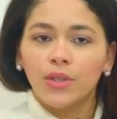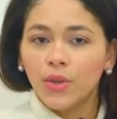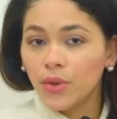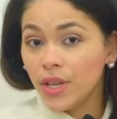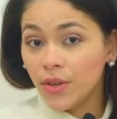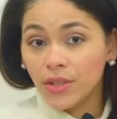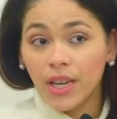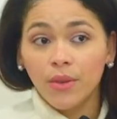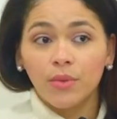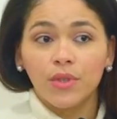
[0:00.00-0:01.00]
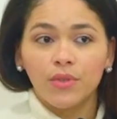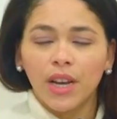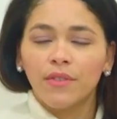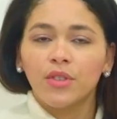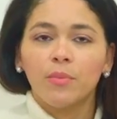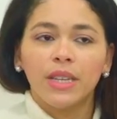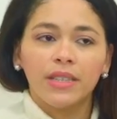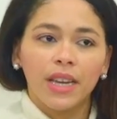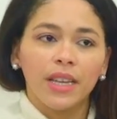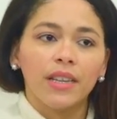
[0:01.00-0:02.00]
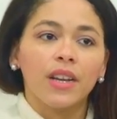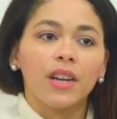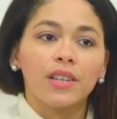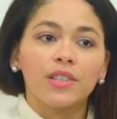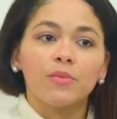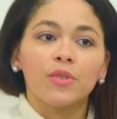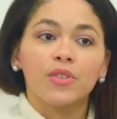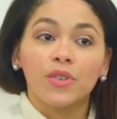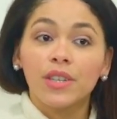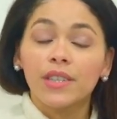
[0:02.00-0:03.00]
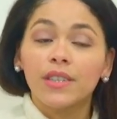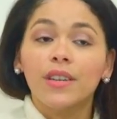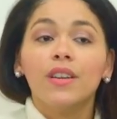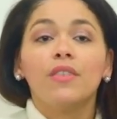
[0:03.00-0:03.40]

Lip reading: DOIL ECOTEC will strive to maintain customers' trust